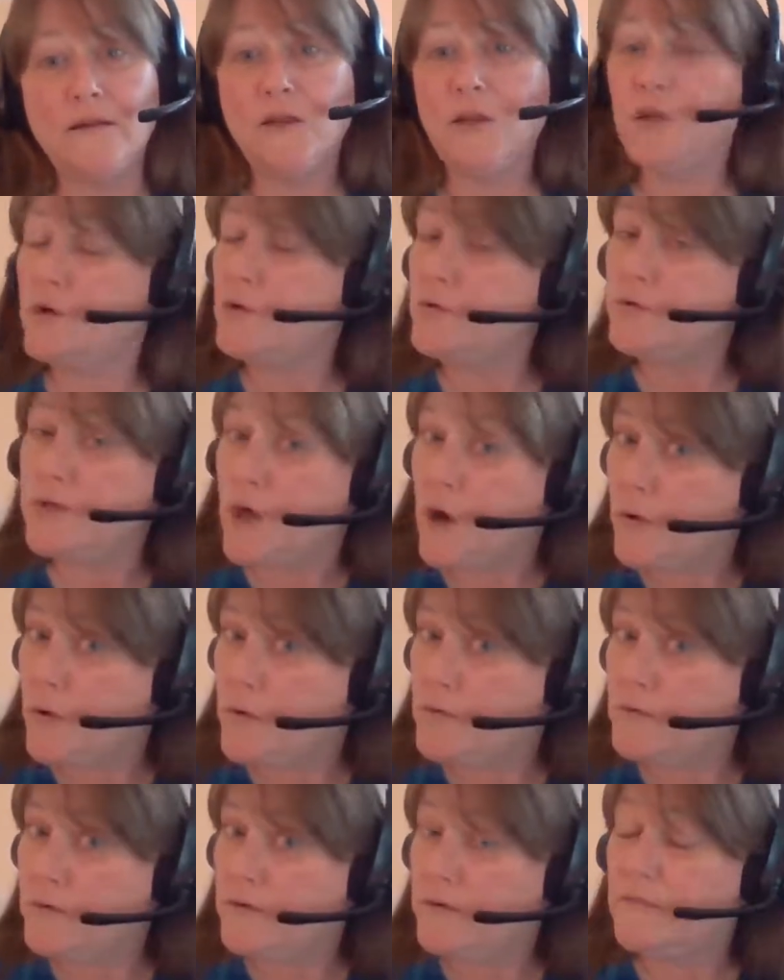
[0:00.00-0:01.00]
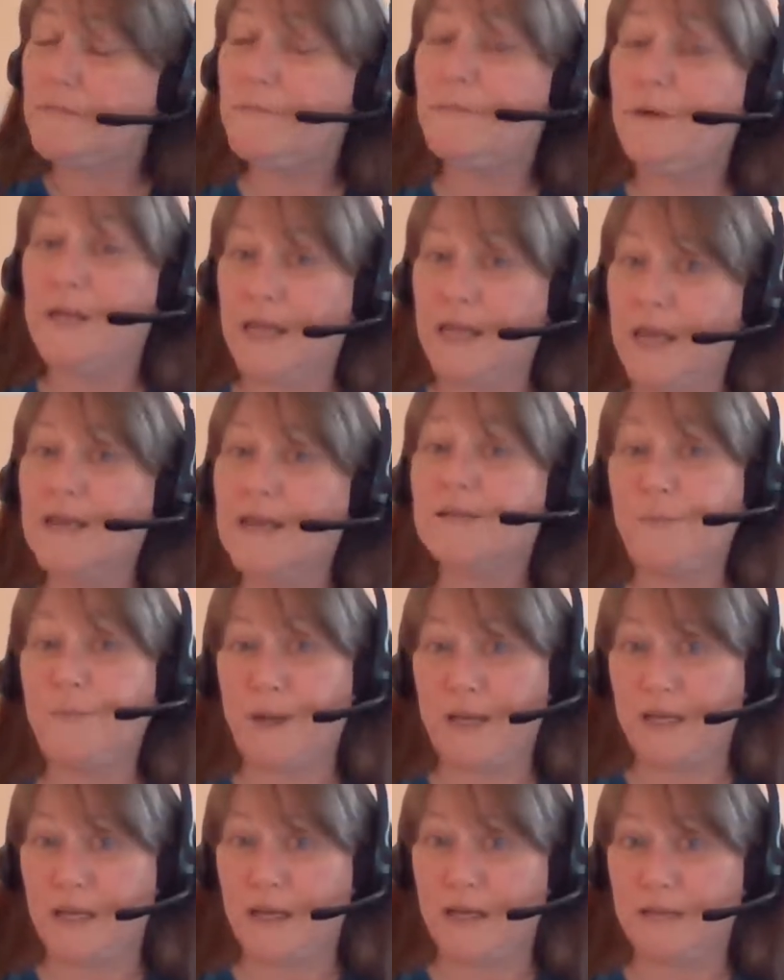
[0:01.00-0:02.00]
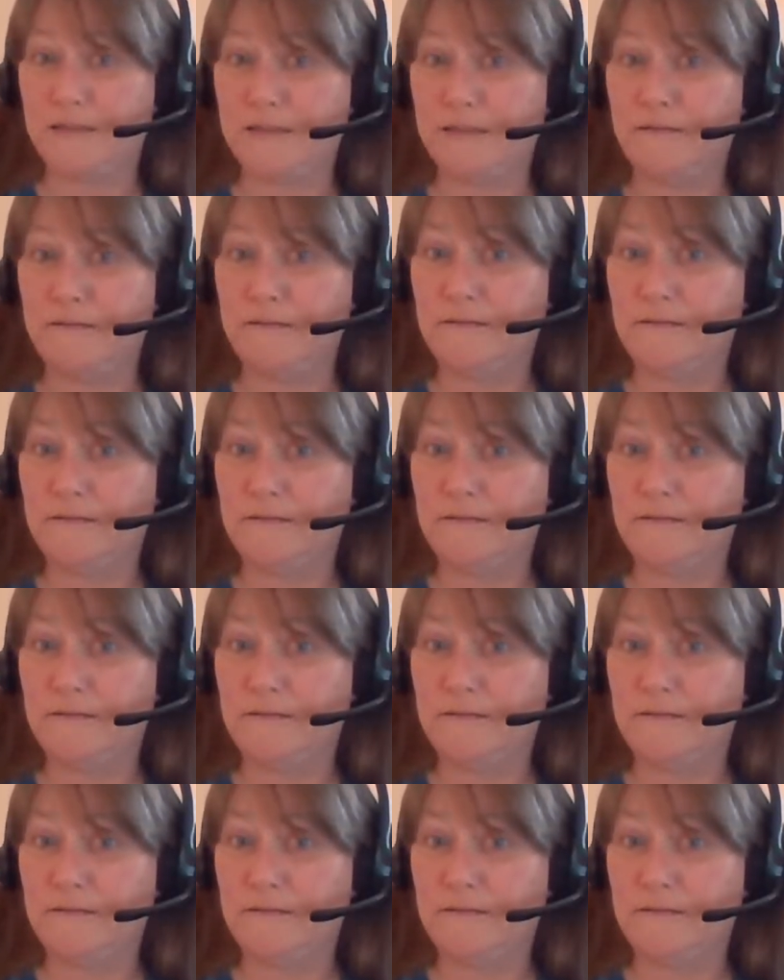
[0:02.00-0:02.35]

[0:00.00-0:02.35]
You don't, but EXP does.